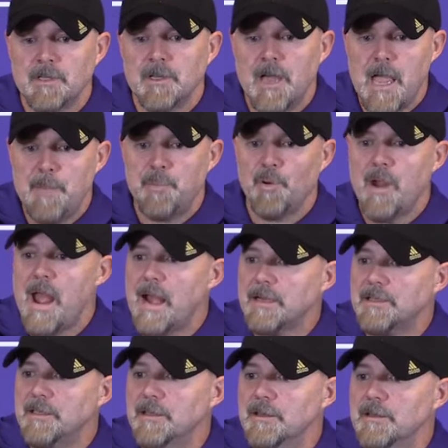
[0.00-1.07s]

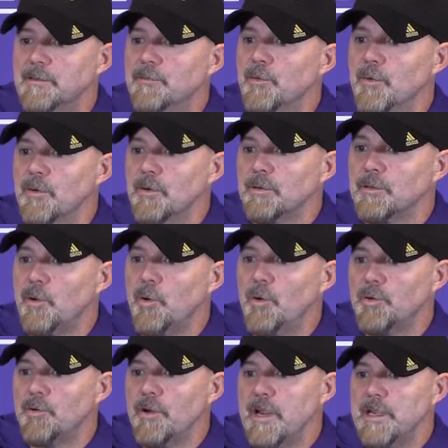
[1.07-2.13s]
hyperactive or
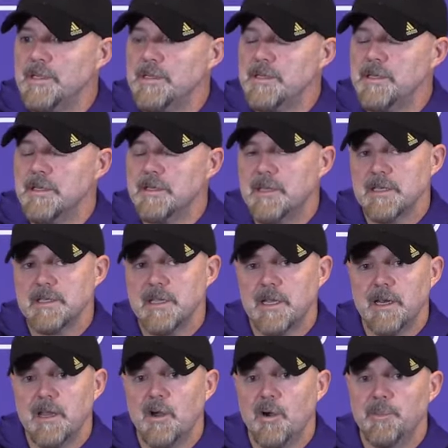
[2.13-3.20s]
going crazy, that's not
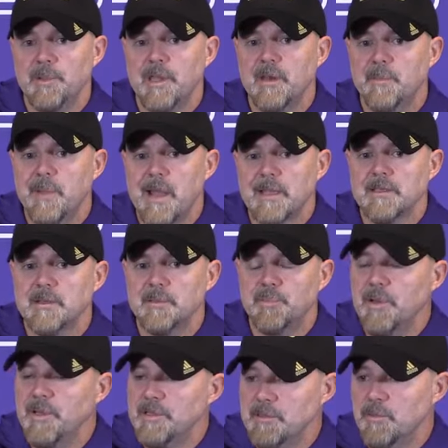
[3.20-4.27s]
going to help get him back to the
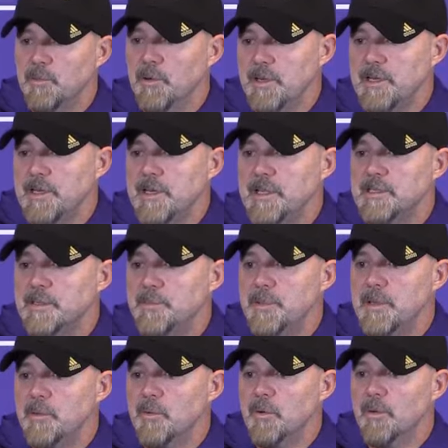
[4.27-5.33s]
place where he needs to
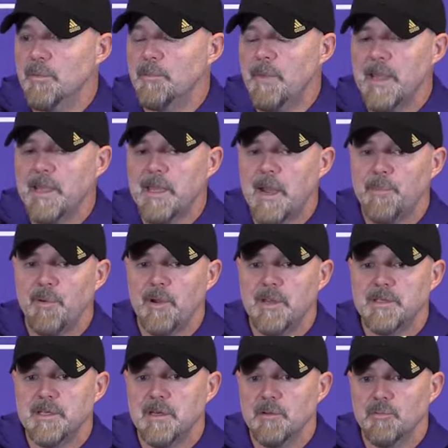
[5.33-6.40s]
be. Where Mike
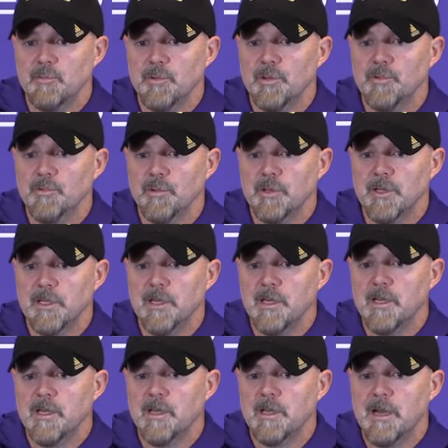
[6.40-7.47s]
operates at a really, really
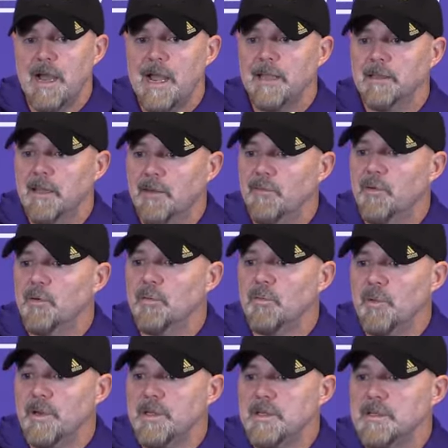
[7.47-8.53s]
high level
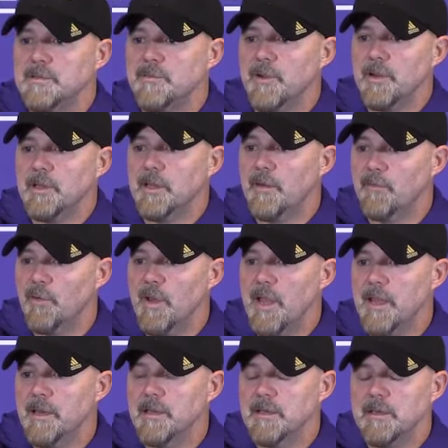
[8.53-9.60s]
when he's very
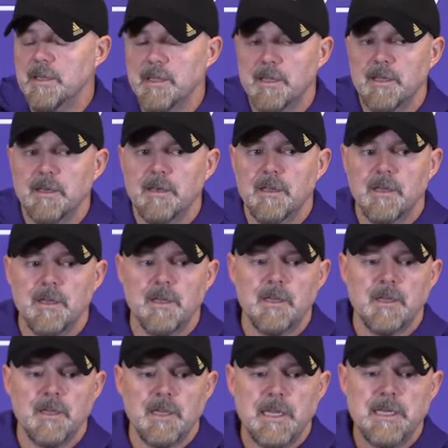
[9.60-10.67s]
level-headed, and
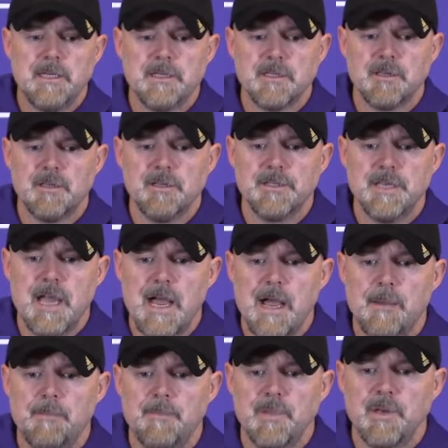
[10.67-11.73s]
he does a good
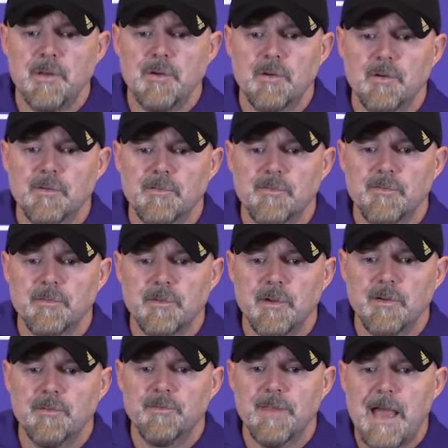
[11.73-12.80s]
job, you know,
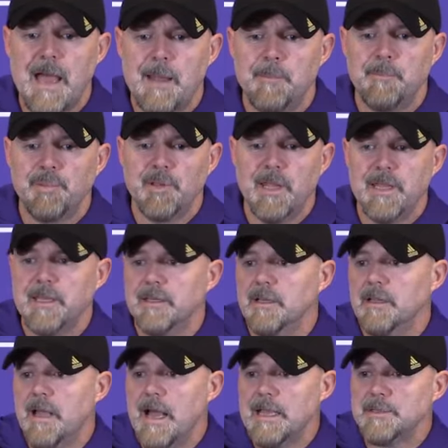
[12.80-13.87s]
of not playing the
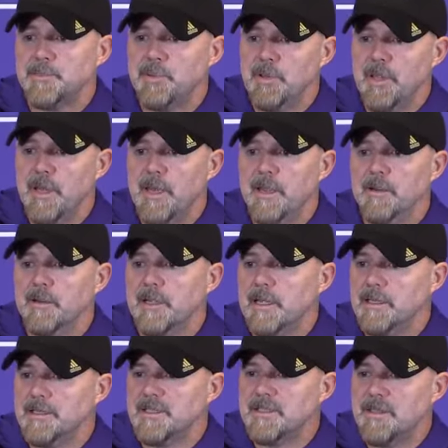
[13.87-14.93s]
last play or
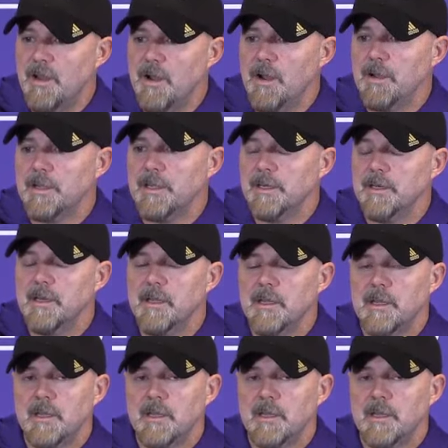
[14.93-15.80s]
getting stuck. And